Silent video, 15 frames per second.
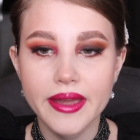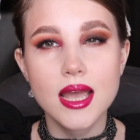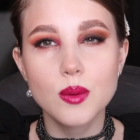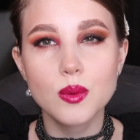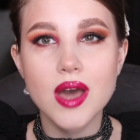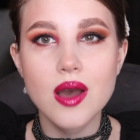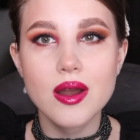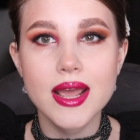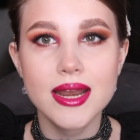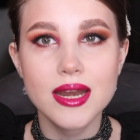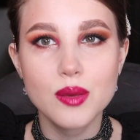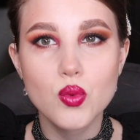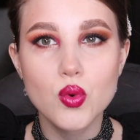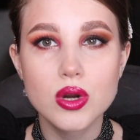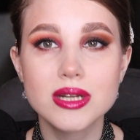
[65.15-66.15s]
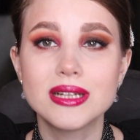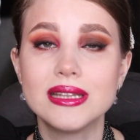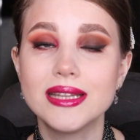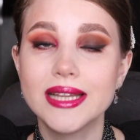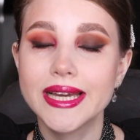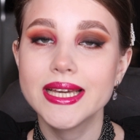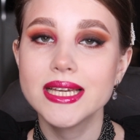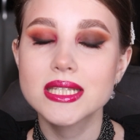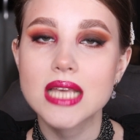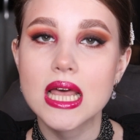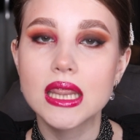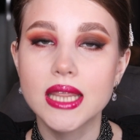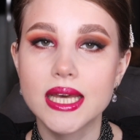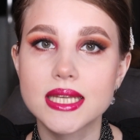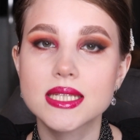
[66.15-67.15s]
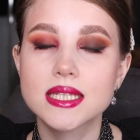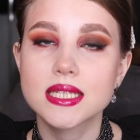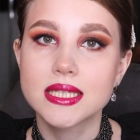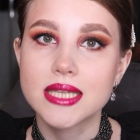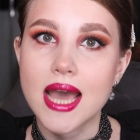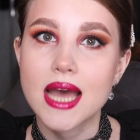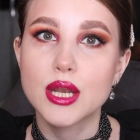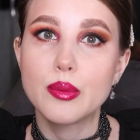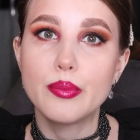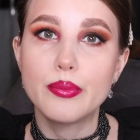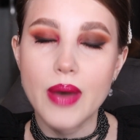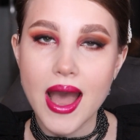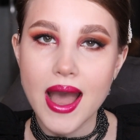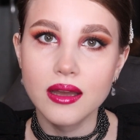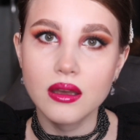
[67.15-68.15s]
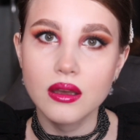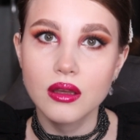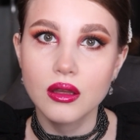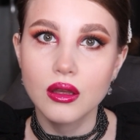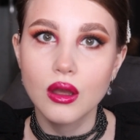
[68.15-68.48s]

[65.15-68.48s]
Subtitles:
And without any more delays, let's get back